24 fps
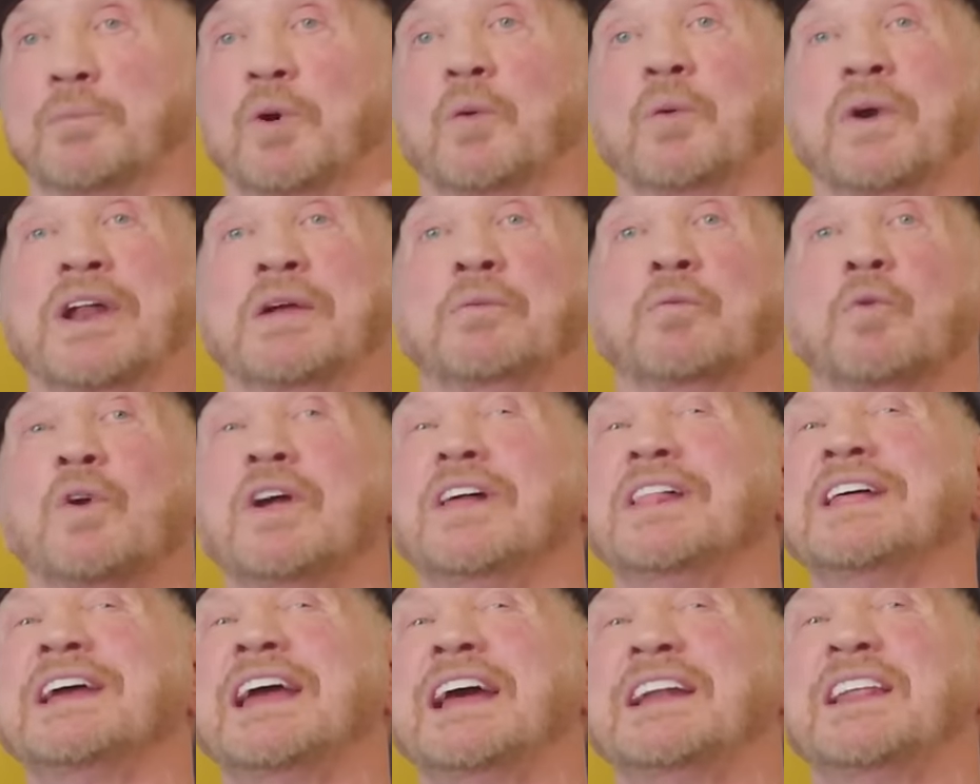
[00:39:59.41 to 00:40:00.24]
But what he
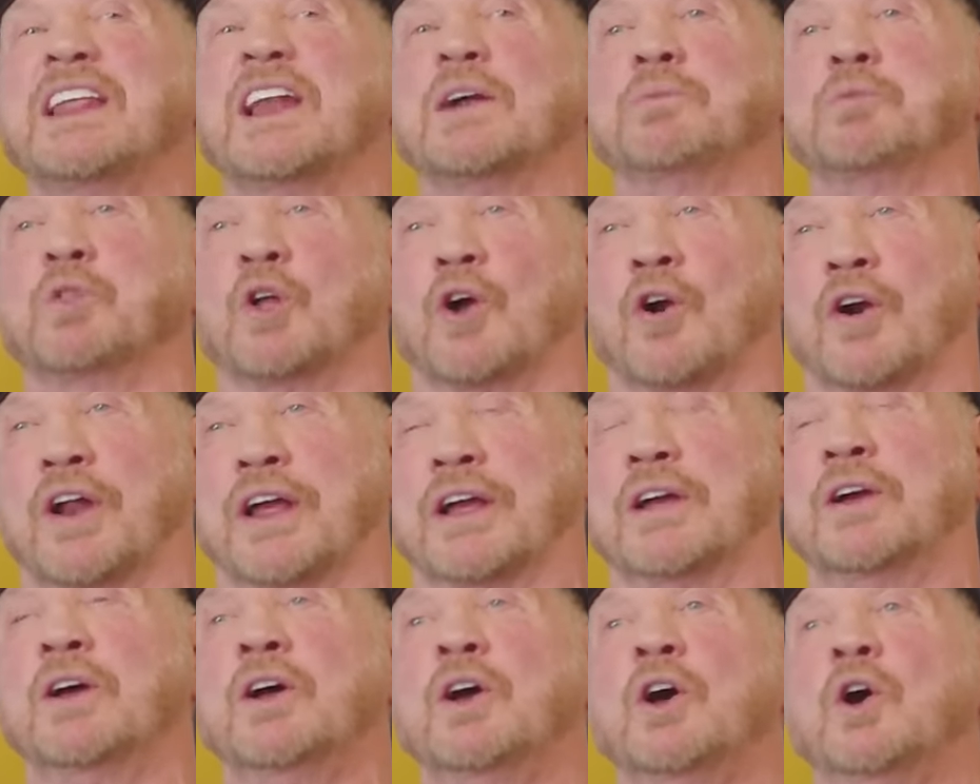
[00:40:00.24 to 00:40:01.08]
really ended up
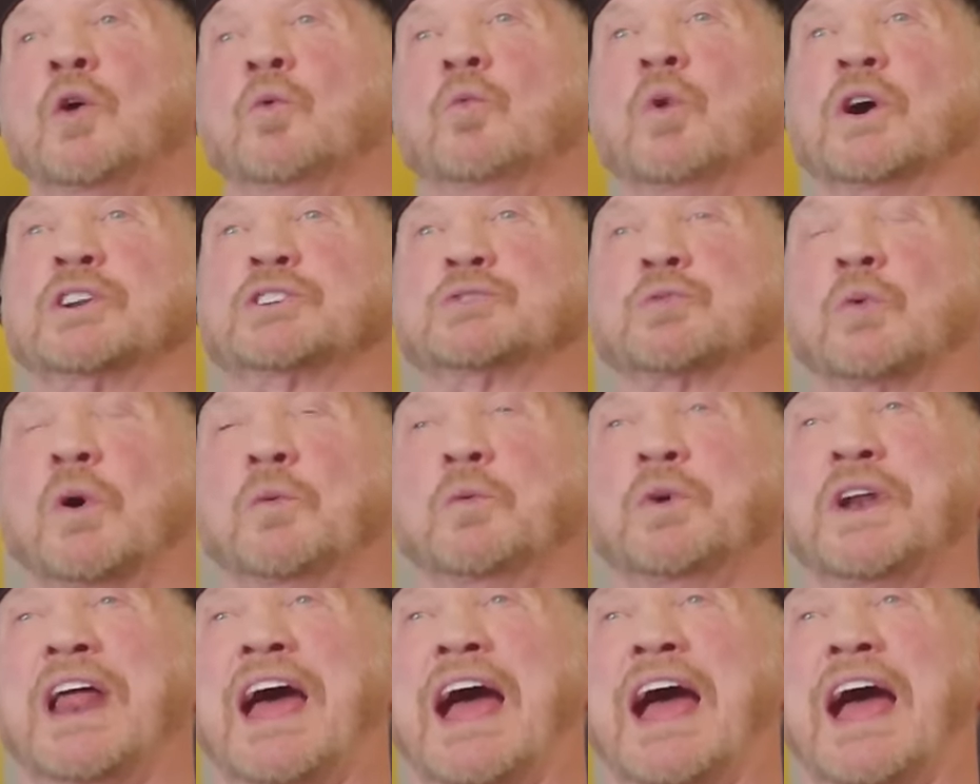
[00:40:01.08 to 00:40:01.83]
learning was what would